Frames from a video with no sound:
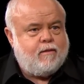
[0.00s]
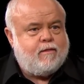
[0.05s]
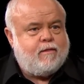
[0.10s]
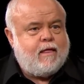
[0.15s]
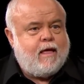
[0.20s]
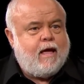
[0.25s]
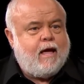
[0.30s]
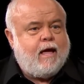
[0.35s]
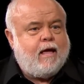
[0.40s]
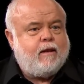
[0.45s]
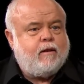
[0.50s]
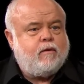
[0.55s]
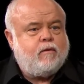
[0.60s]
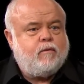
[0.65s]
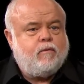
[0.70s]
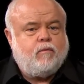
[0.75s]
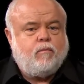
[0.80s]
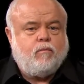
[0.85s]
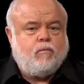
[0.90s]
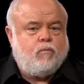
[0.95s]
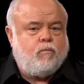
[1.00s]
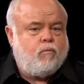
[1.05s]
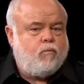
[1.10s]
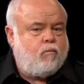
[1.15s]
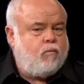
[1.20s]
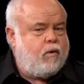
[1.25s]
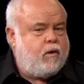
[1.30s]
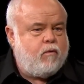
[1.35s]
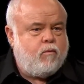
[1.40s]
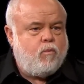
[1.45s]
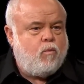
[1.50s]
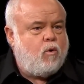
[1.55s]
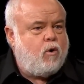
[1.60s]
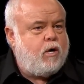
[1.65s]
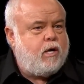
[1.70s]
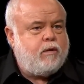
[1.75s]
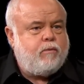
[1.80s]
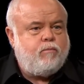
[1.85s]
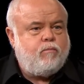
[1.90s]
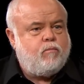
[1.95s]
that where
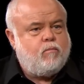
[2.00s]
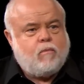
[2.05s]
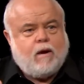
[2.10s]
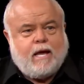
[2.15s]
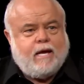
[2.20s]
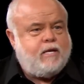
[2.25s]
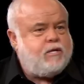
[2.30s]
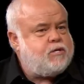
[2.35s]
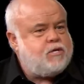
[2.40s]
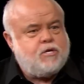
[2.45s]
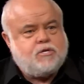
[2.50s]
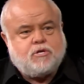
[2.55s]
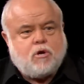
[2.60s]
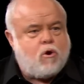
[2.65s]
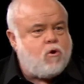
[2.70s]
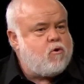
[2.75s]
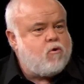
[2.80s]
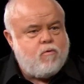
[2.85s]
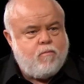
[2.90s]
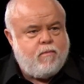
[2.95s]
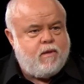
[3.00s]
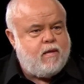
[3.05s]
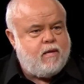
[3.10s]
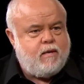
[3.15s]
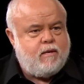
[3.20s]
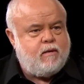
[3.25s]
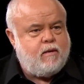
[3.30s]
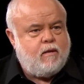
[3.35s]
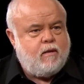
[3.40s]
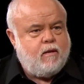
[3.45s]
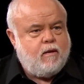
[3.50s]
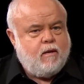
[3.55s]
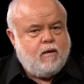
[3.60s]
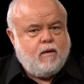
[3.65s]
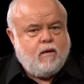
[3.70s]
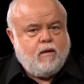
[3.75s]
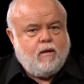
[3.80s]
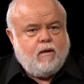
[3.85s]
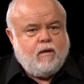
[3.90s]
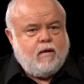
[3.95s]
one might determine
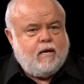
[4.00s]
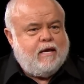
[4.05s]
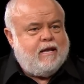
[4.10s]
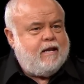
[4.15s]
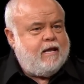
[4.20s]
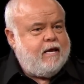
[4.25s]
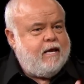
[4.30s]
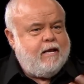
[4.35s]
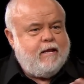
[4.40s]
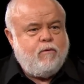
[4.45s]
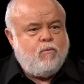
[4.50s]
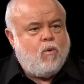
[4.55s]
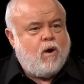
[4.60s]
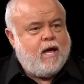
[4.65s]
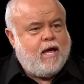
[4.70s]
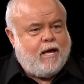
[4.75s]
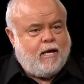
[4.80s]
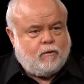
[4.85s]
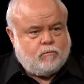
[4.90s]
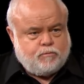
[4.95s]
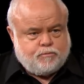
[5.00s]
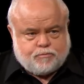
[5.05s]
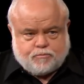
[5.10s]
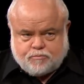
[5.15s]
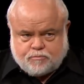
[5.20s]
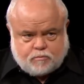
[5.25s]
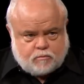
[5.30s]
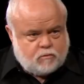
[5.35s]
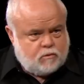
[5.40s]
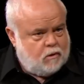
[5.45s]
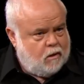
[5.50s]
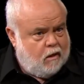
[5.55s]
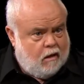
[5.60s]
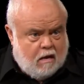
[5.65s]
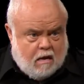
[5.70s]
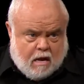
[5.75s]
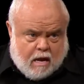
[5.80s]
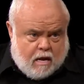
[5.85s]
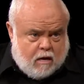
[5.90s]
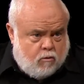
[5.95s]
in any way,
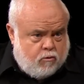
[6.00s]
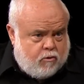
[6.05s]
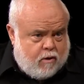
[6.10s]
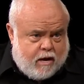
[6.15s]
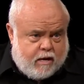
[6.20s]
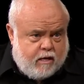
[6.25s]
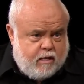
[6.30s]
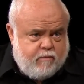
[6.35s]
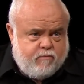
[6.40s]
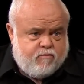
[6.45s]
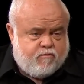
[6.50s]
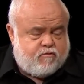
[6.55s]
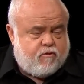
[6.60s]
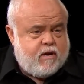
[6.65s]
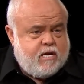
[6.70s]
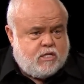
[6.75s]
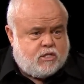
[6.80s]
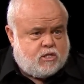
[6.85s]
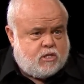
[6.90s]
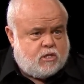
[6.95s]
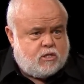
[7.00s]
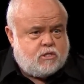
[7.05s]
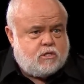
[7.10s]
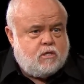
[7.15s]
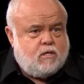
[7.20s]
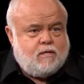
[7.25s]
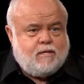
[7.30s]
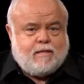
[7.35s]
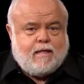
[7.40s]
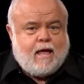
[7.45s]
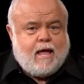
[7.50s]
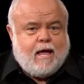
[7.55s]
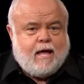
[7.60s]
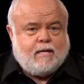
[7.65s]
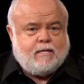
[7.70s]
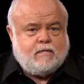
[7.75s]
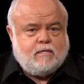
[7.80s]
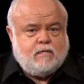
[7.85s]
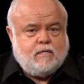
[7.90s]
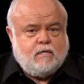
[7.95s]
I don't know how to even phrase this,
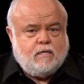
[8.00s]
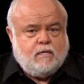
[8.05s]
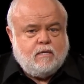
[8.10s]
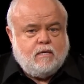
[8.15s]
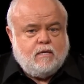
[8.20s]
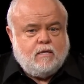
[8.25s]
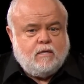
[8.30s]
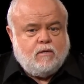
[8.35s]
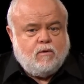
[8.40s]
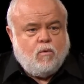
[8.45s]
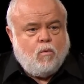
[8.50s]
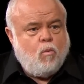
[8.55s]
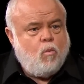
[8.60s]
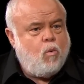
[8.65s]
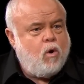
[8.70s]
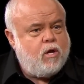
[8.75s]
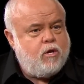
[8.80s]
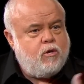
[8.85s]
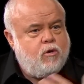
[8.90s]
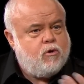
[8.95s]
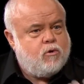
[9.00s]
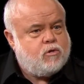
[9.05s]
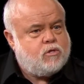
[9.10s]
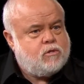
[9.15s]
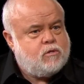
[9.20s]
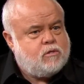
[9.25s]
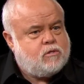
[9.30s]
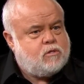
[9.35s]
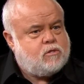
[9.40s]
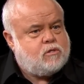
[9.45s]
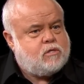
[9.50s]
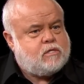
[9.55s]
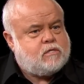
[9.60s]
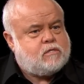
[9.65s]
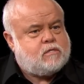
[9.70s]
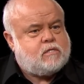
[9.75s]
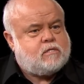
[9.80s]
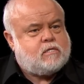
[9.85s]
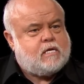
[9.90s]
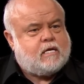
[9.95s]
that what you're,
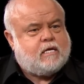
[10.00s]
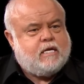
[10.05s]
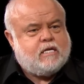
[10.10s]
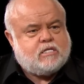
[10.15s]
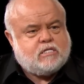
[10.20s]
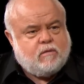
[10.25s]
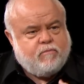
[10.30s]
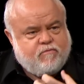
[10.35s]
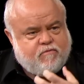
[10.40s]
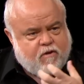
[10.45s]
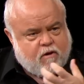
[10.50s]
that gets some